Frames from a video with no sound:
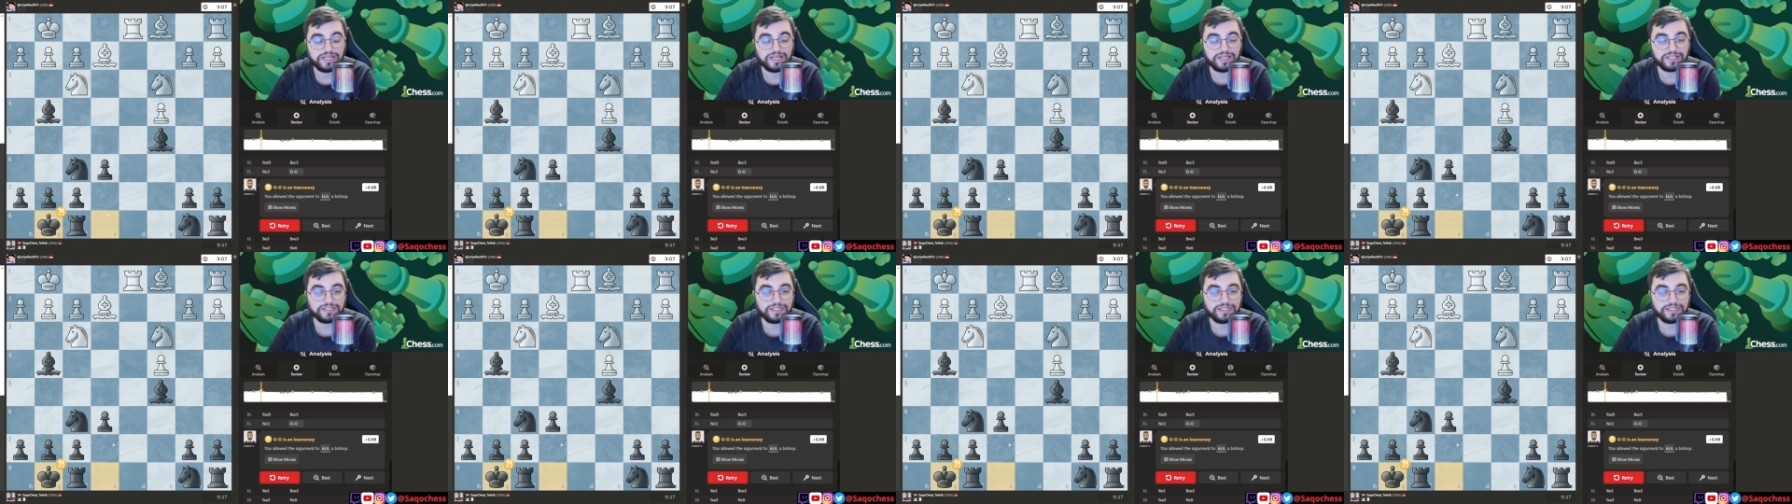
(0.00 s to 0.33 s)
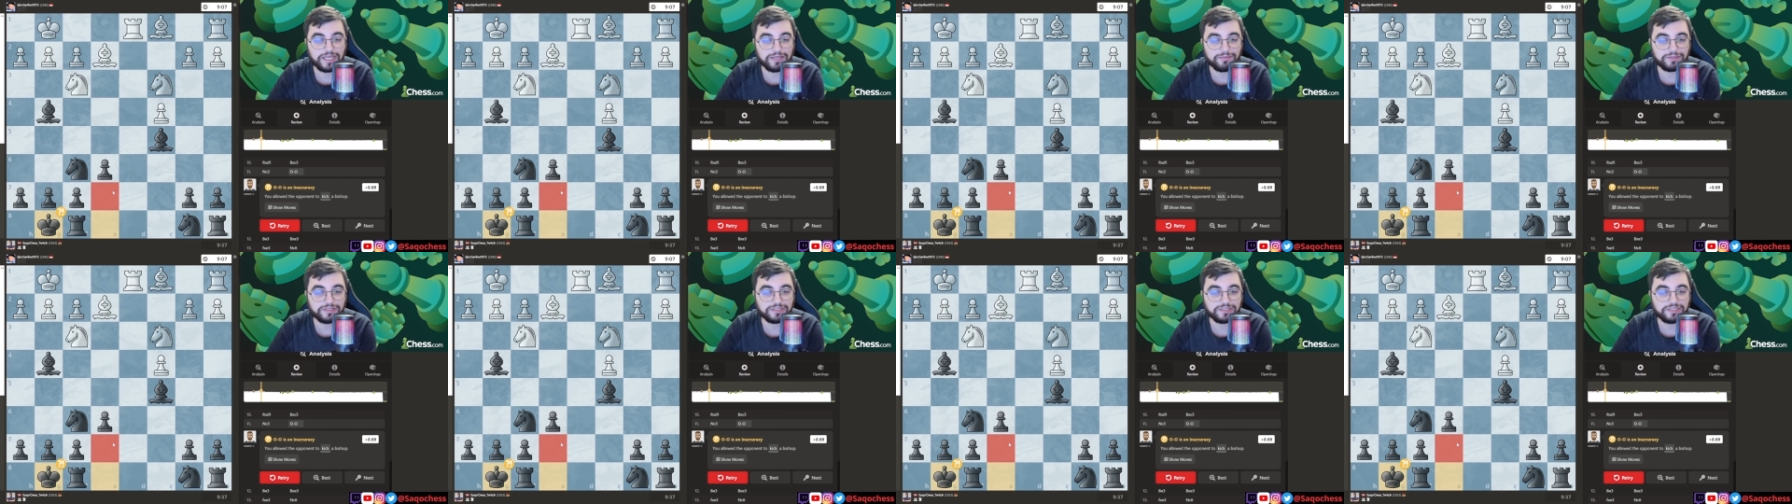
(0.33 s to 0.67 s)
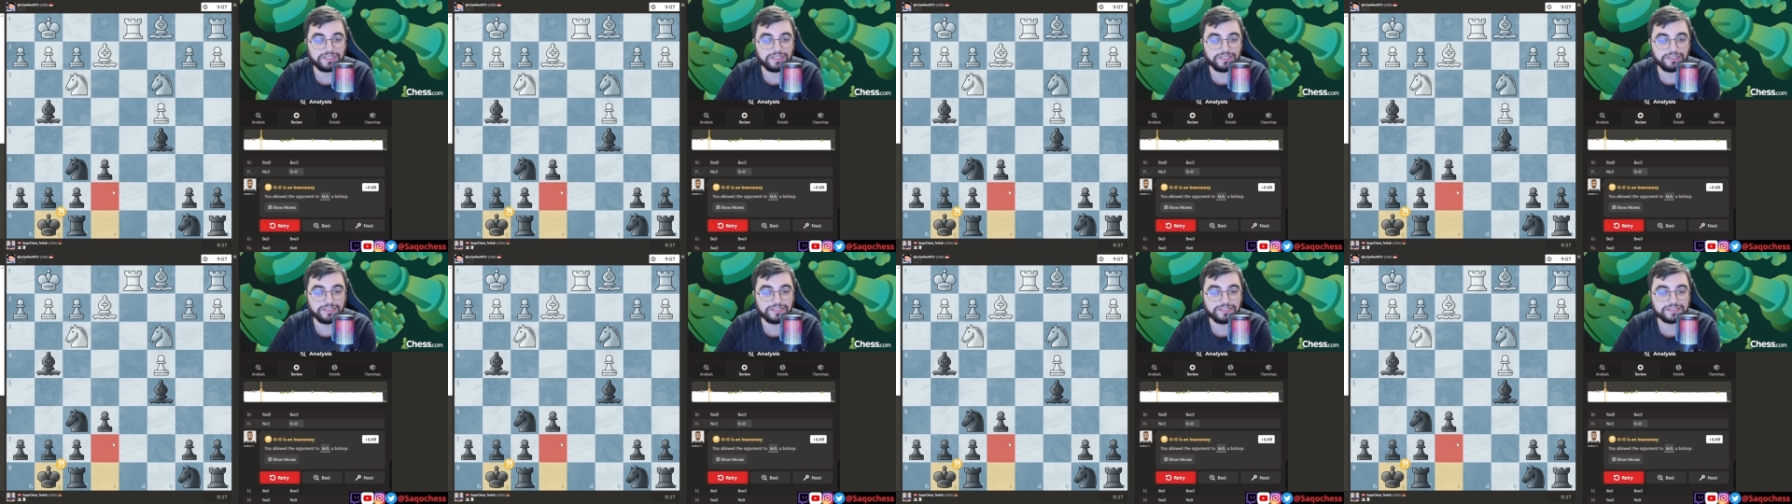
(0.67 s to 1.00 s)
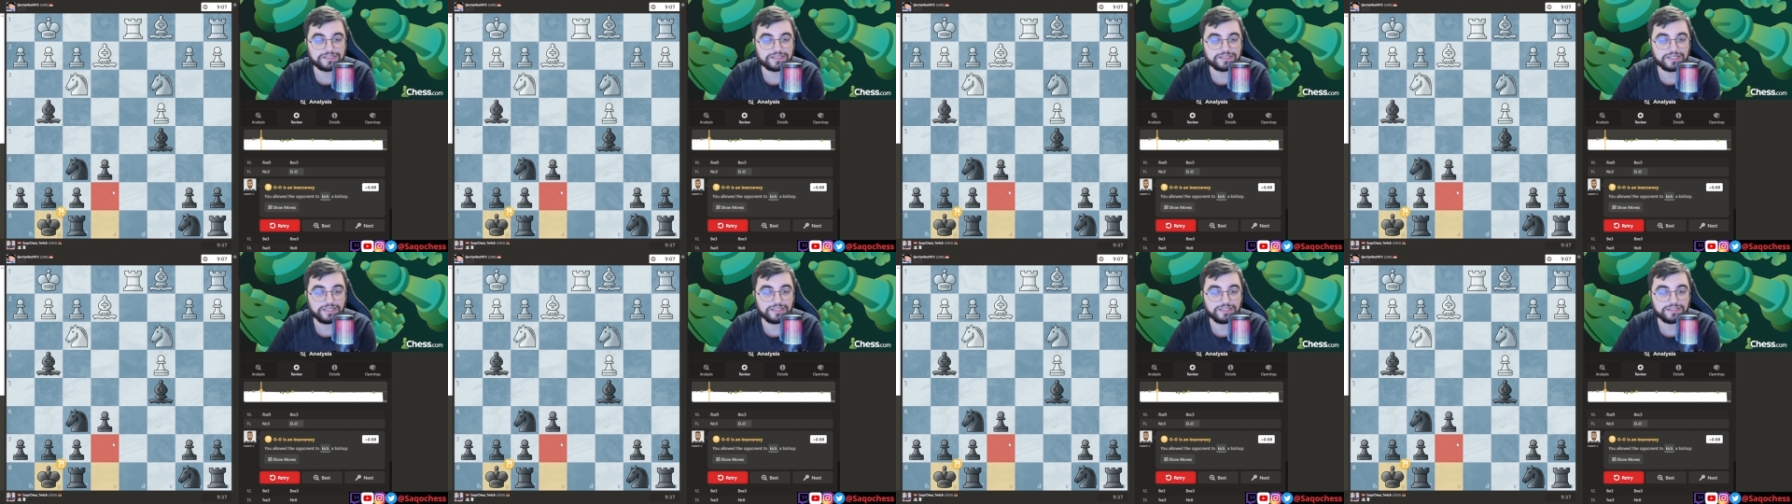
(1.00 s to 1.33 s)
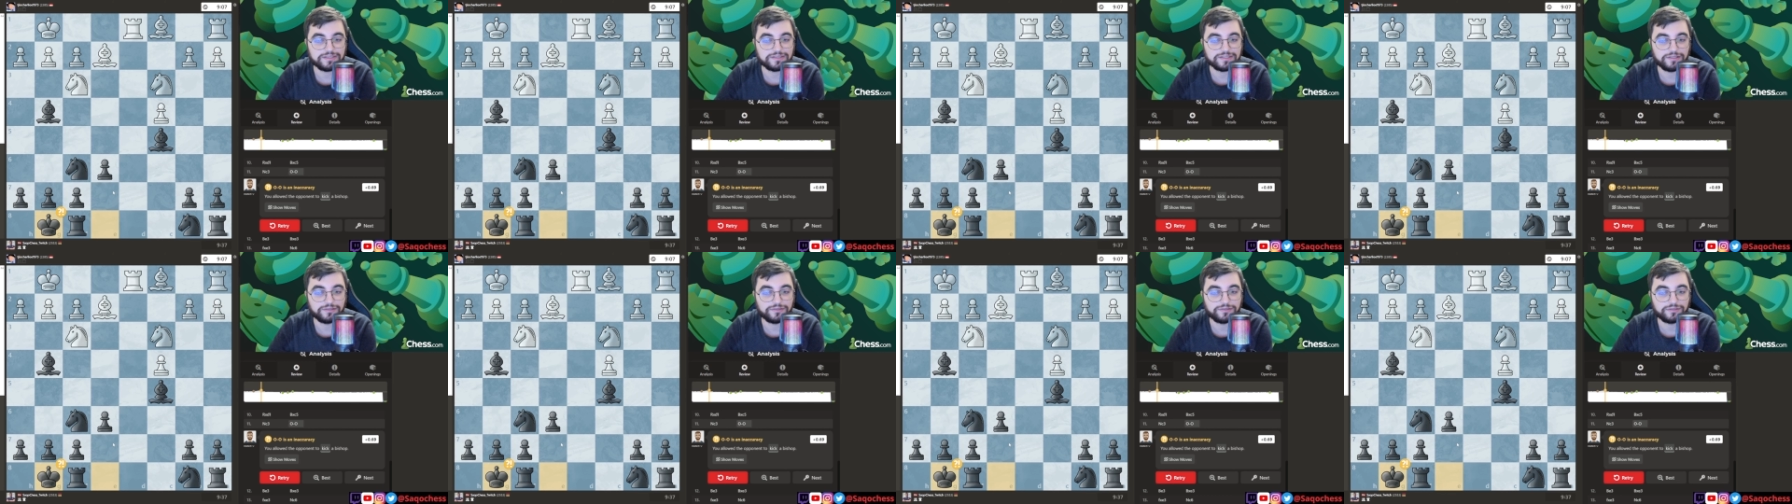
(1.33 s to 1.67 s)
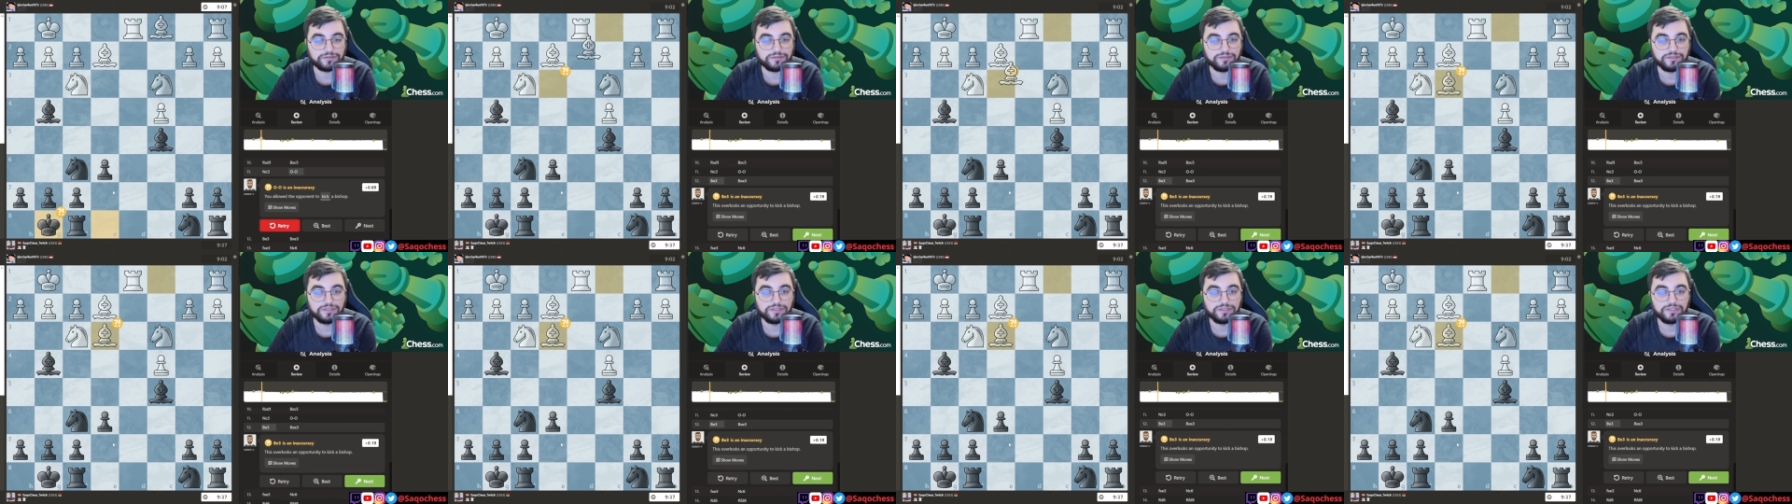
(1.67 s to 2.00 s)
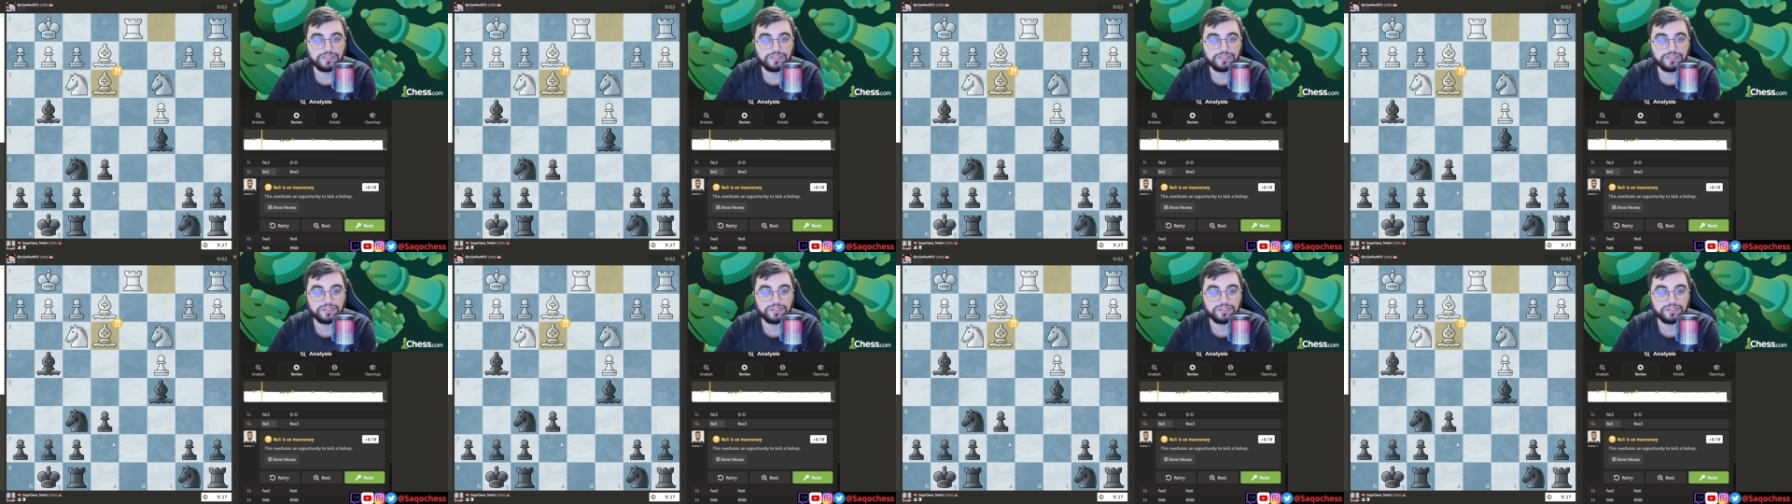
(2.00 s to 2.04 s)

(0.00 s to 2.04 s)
on game and king needs stay in center.